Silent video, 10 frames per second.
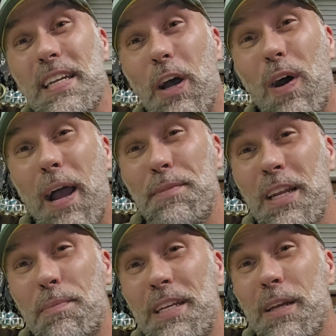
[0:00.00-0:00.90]
Now I'm
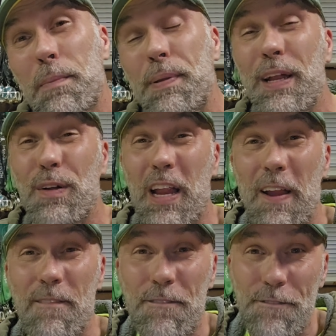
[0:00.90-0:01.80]
going to be comparing
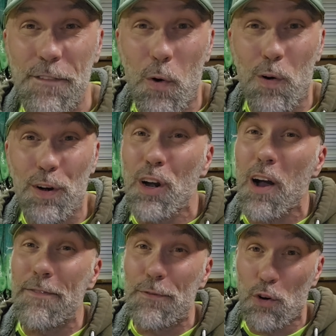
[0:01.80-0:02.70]
four
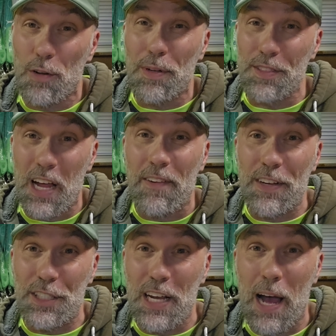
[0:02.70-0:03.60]
affordable night
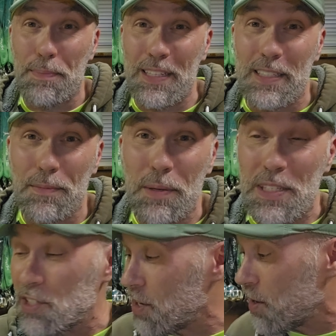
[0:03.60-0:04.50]
vision optics. I'm going to be
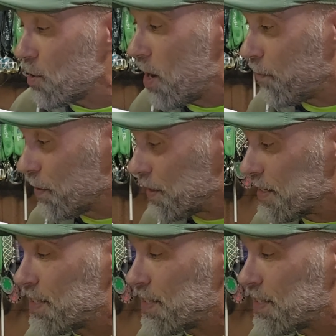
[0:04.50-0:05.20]
starting off with this